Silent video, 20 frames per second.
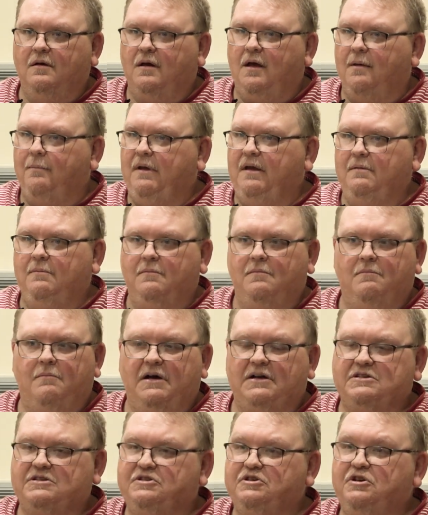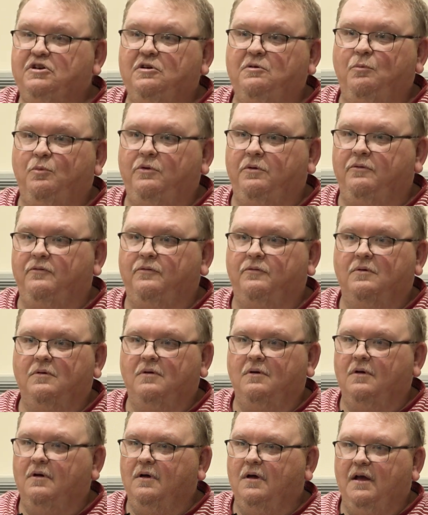I mean, my son would
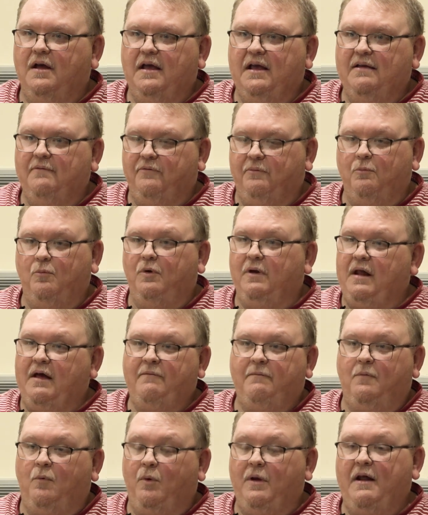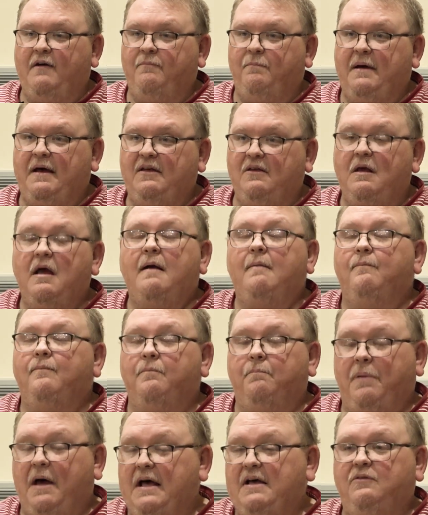have, when I
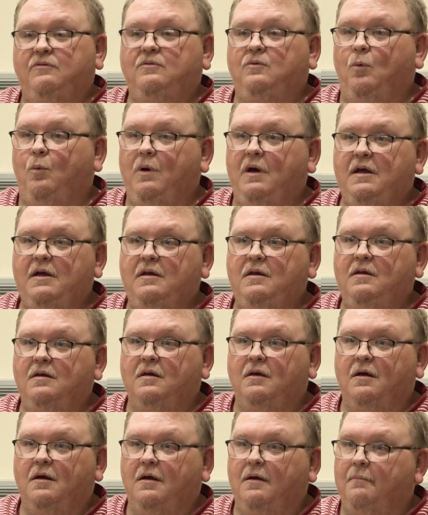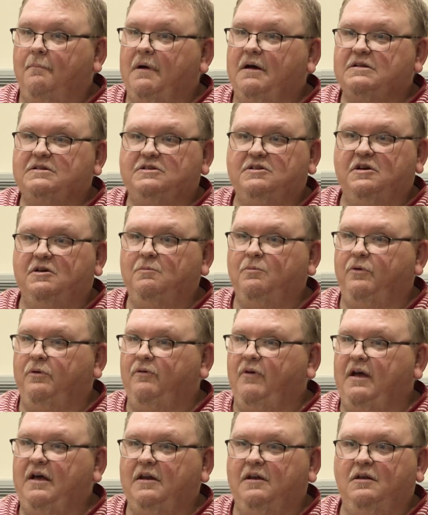passed away, my son
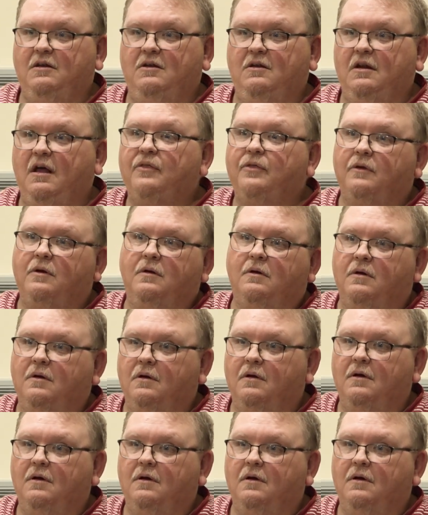would have had nothing.